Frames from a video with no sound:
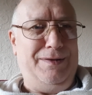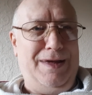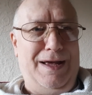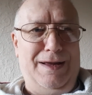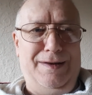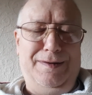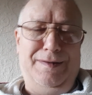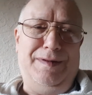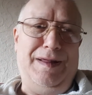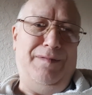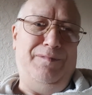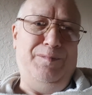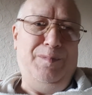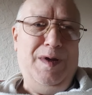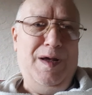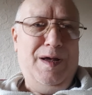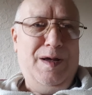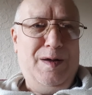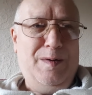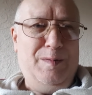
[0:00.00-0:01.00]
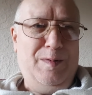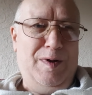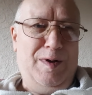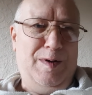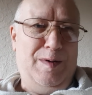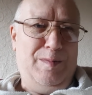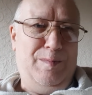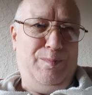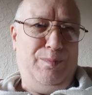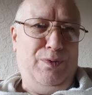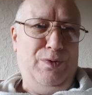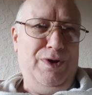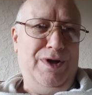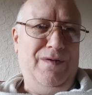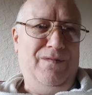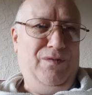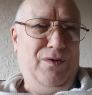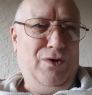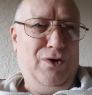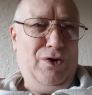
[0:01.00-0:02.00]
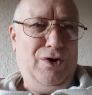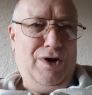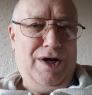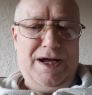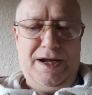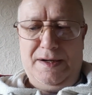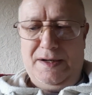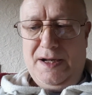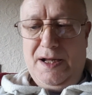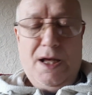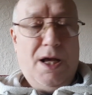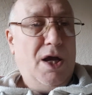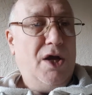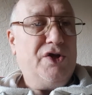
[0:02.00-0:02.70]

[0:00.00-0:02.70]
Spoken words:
there and then put your vote in.